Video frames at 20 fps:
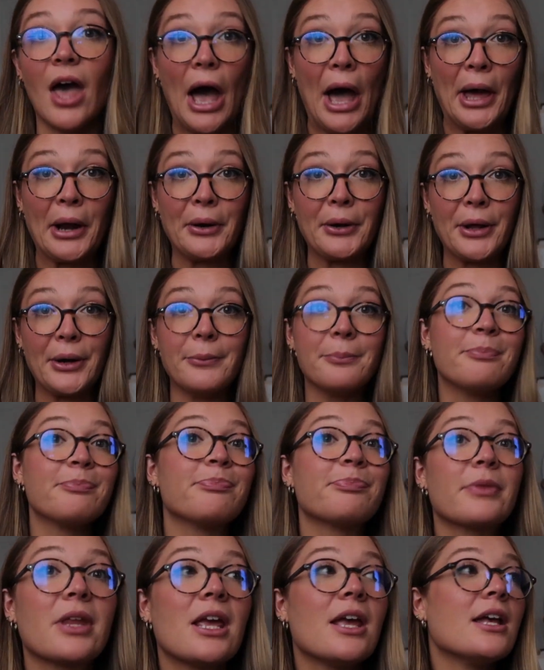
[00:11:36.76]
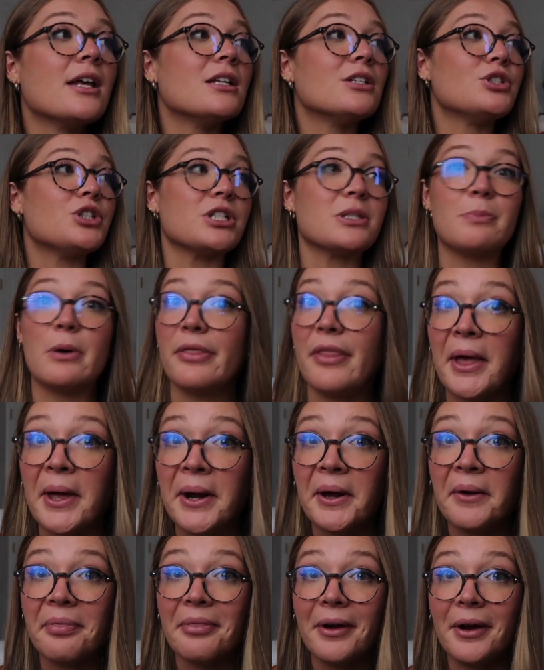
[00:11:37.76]
I don't know. Just putting that
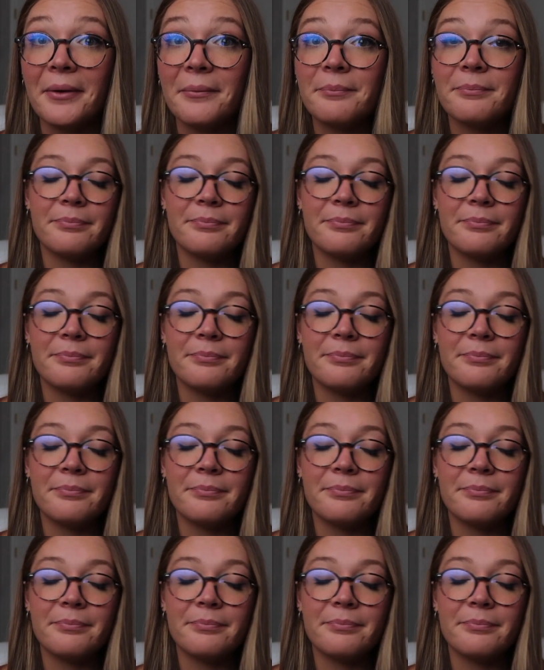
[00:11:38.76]
out there.